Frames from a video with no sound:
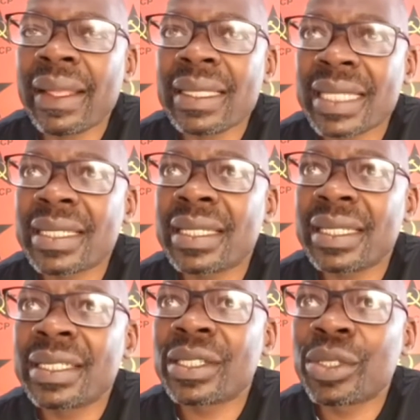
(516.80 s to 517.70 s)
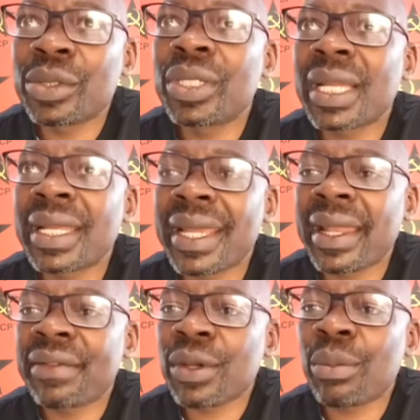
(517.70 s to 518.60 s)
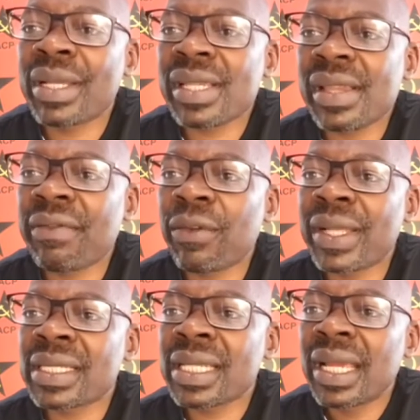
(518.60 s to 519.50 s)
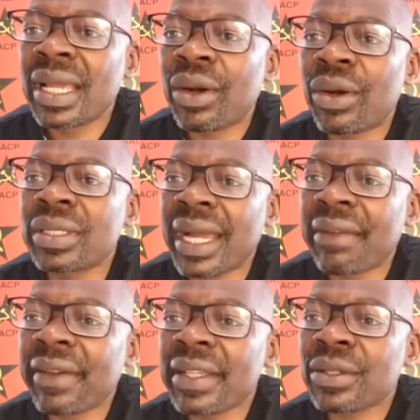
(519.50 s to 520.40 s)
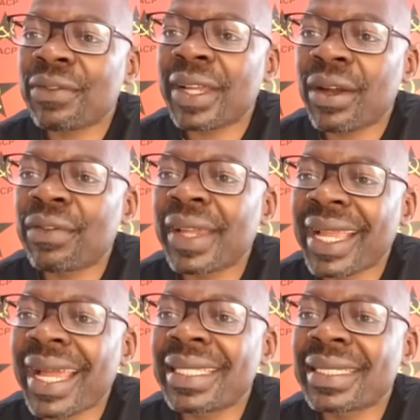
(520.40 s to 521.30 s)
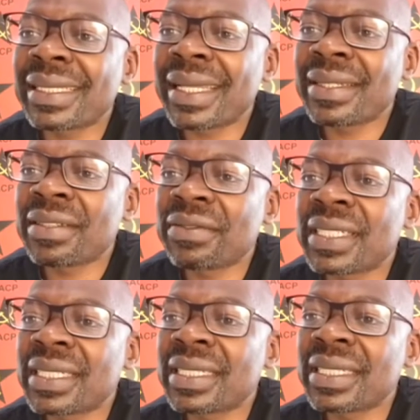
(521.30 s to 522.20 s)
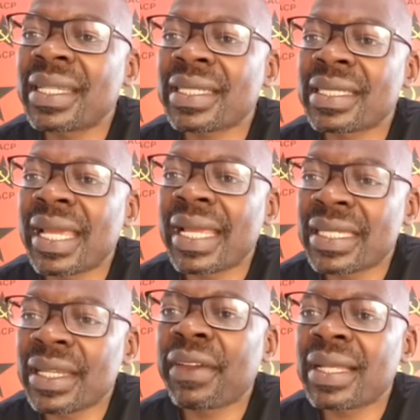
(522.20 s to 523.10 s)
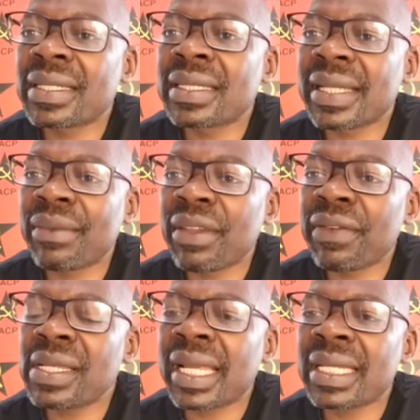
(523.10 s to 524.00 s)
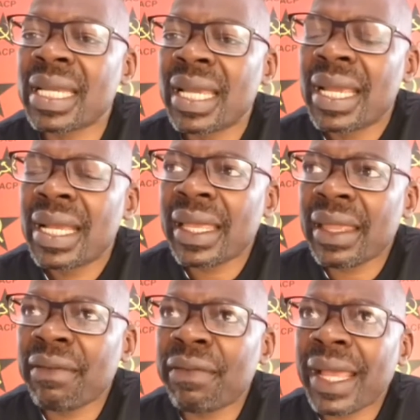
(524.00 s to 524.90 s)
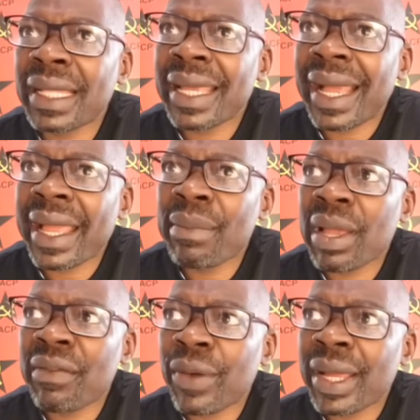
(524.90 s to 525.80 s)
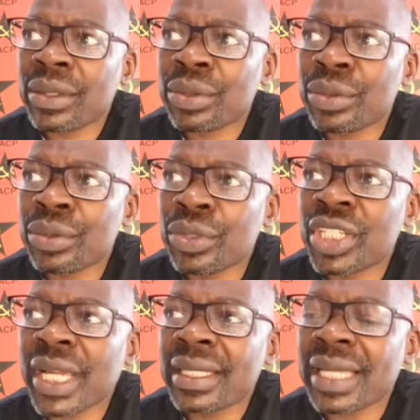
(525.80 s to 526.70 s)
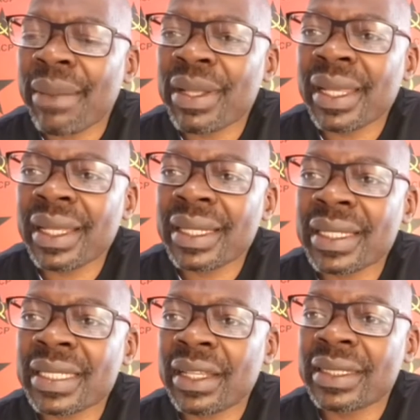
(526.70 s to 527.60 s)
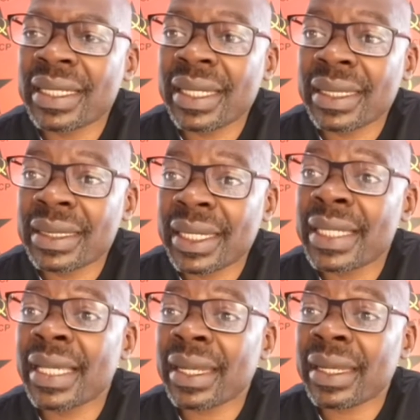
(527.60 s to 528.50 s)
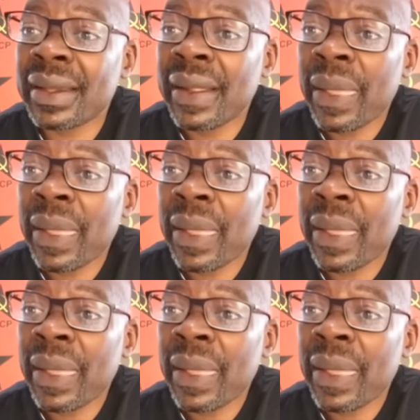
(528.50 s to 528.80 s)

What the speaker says: such an institution can have so much influence on the affairs of a country that is facing serious difficulties. And we feel that if the IMF were to change, I mean, the Treasury